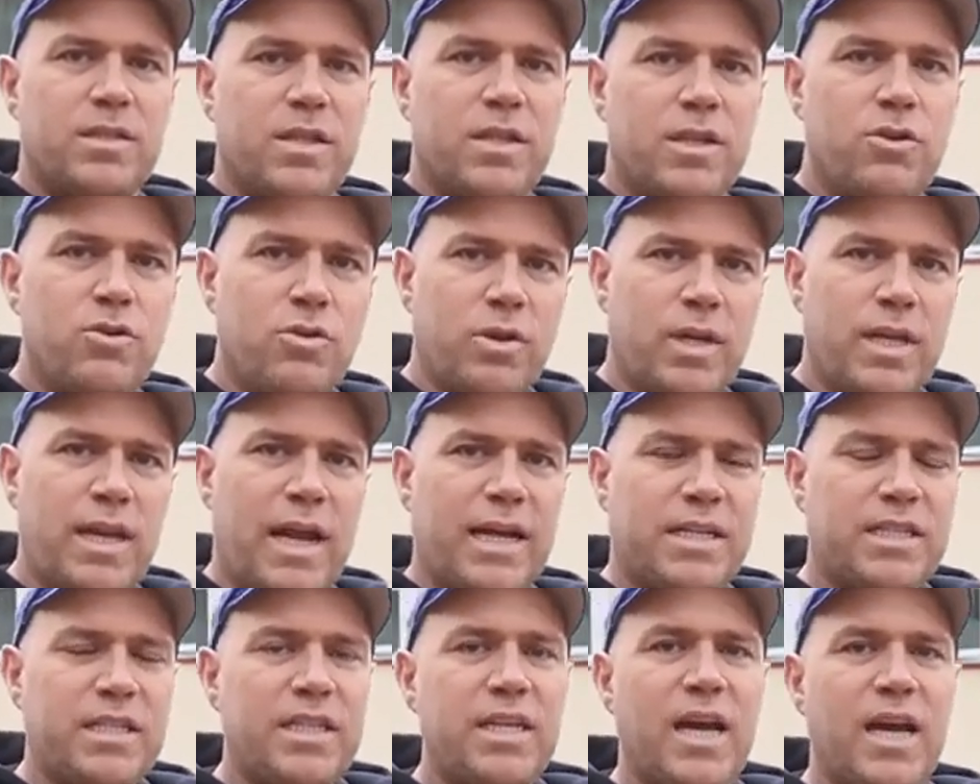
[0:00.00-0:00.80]
So you could
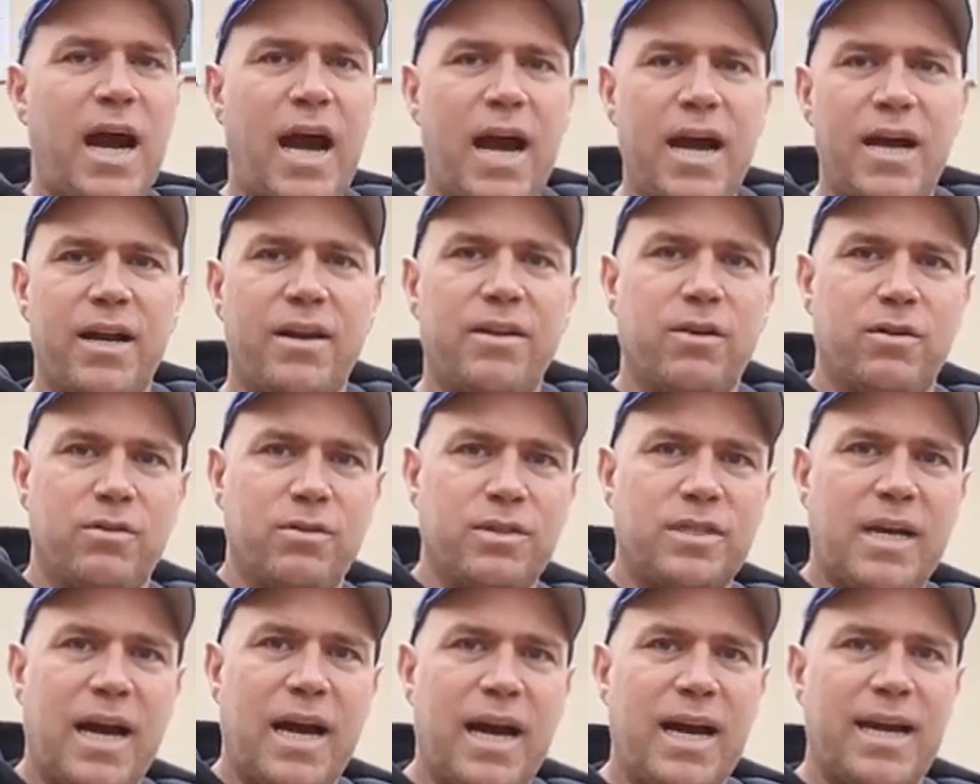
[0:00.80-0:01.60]
actually hire
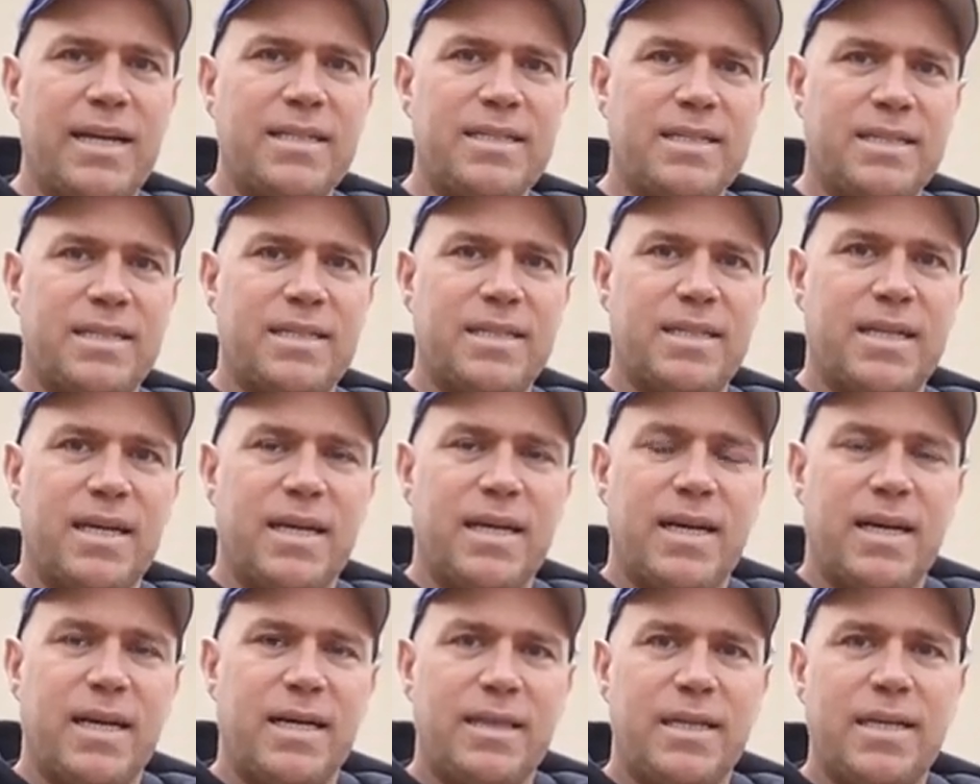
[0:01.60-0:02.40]
those guys.
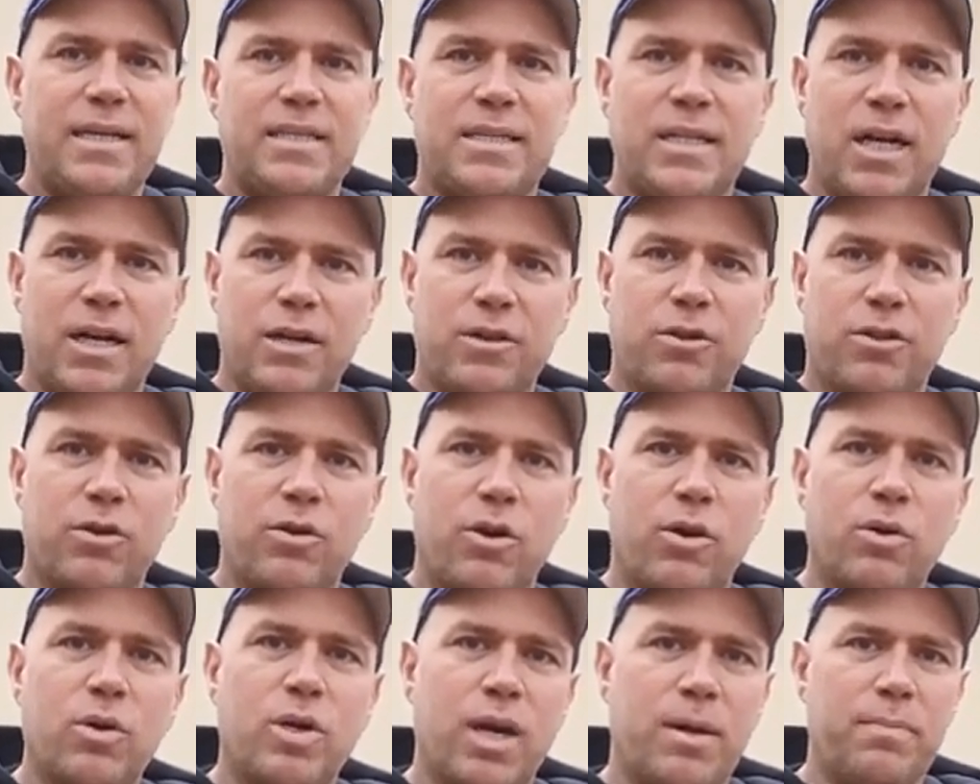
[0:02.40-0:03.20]
They start
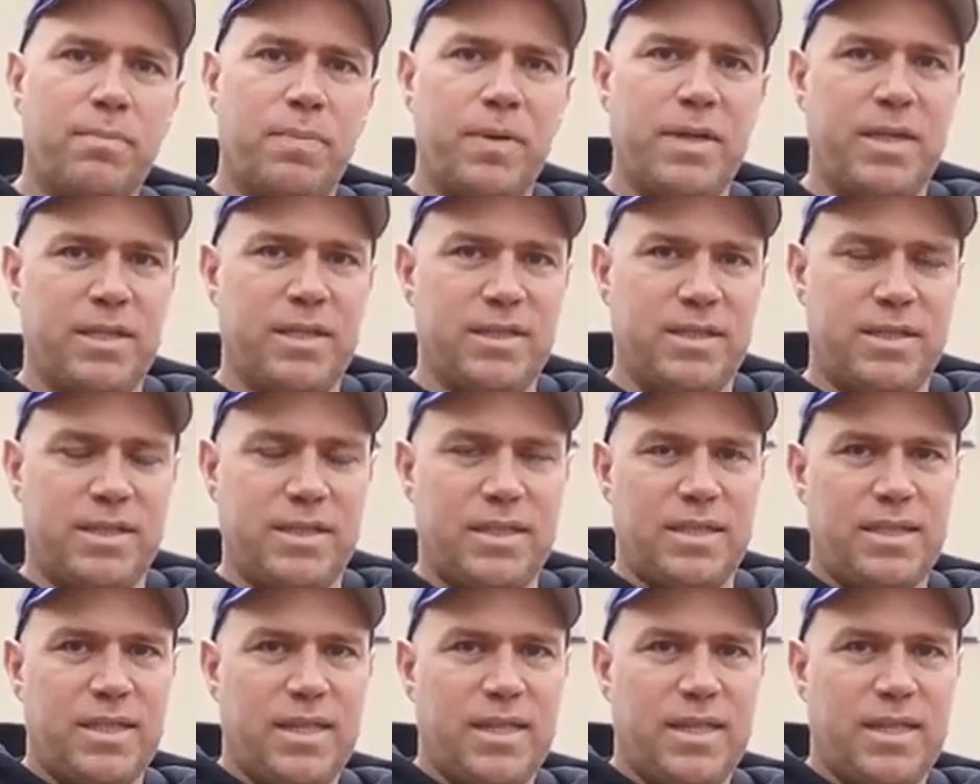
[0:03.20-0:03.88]
their own companies.